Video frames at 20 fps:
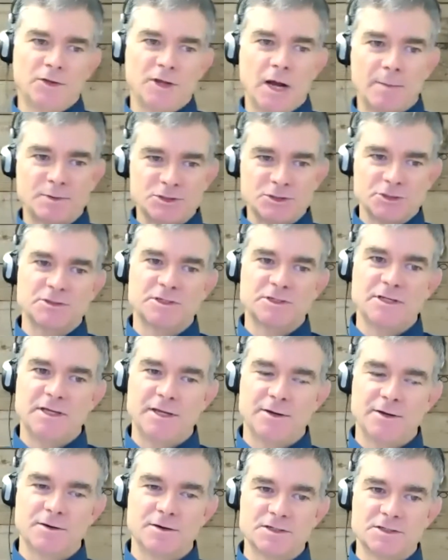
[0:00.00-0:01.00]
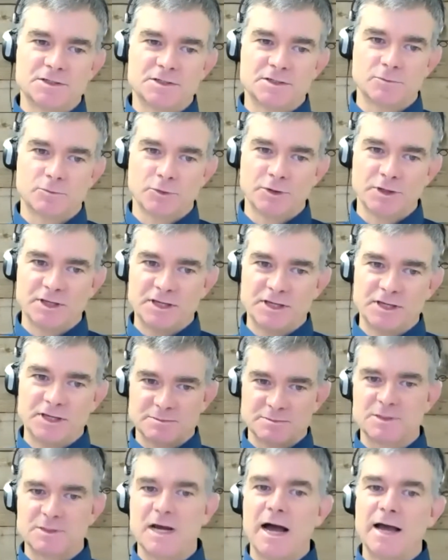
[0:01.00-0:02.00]
opportunity here is to really get
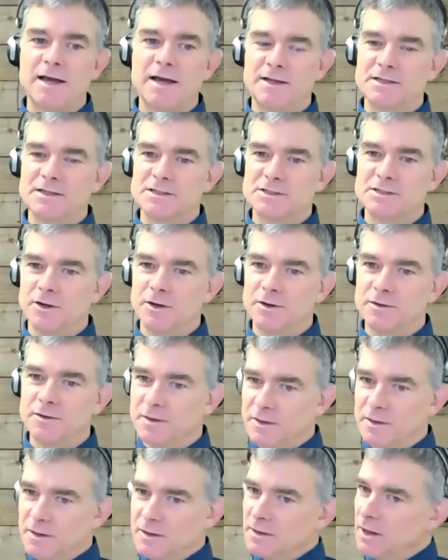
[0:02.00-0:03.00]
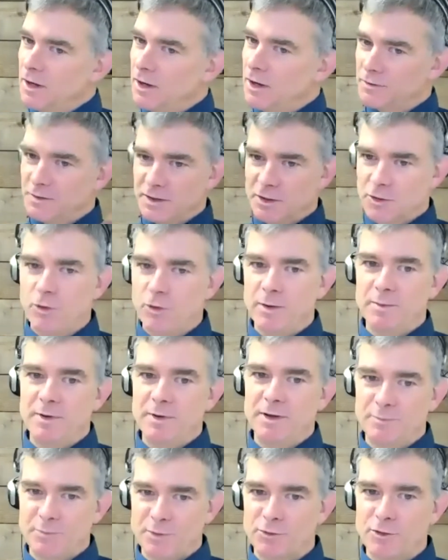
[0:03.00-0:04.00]
some guidance on the equipment
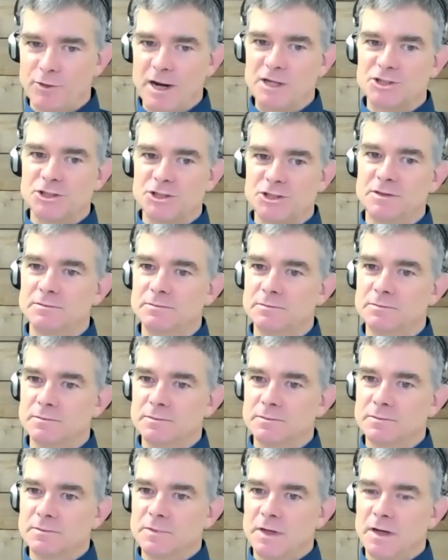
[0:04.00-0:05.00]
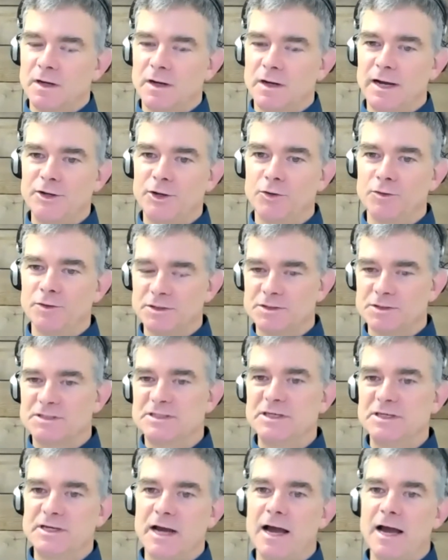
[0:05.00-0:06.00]
and progression. I know that
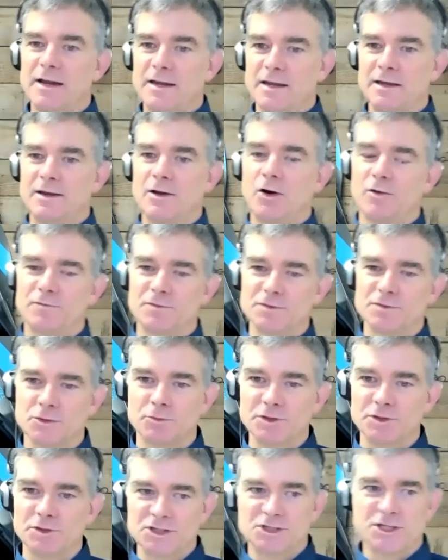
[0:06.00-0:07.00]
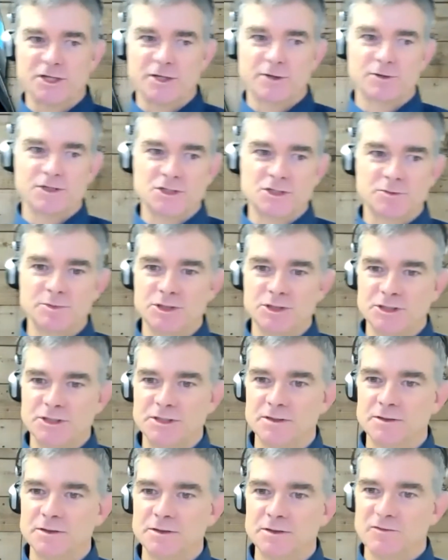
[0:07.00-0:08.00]
Sea Kayaking offers a really generous
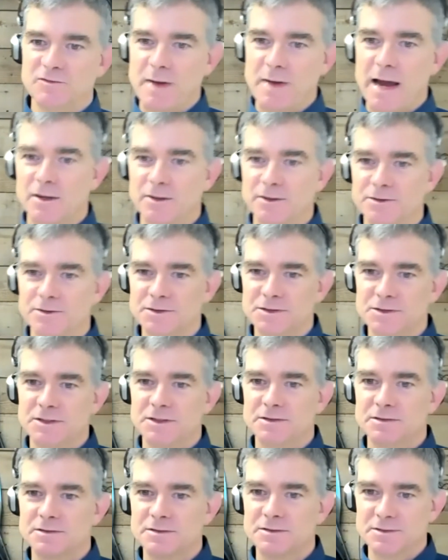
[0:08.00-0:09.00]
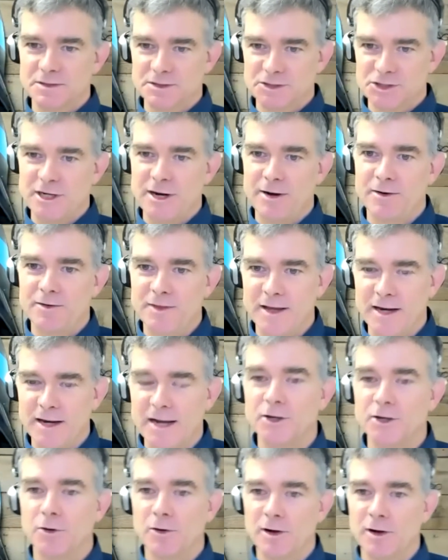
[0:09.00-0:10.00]
community of paddlers that share in that. I
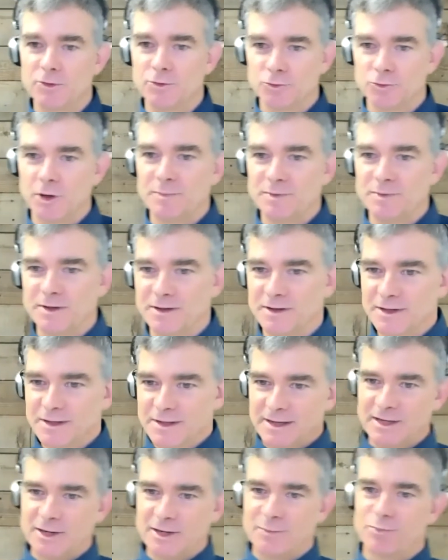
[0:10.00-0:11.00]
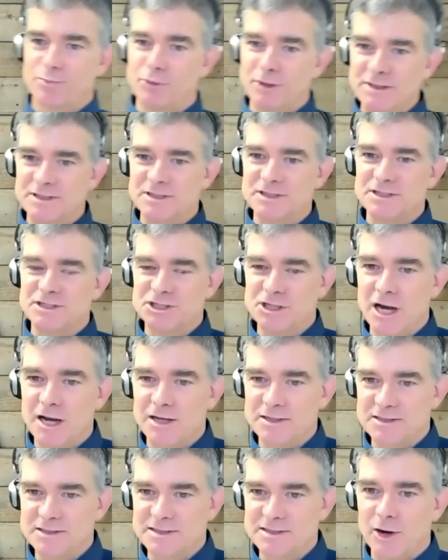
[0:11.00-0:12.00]
know I grew up in an apprentice
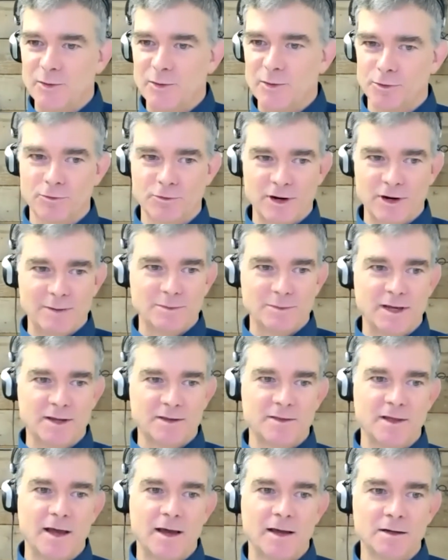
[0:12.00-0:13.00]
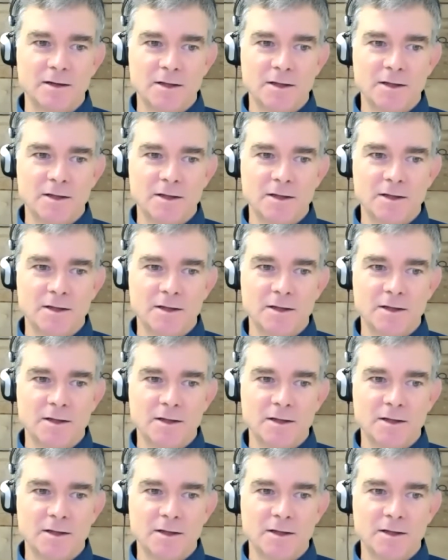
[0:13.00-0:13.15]
style program like that.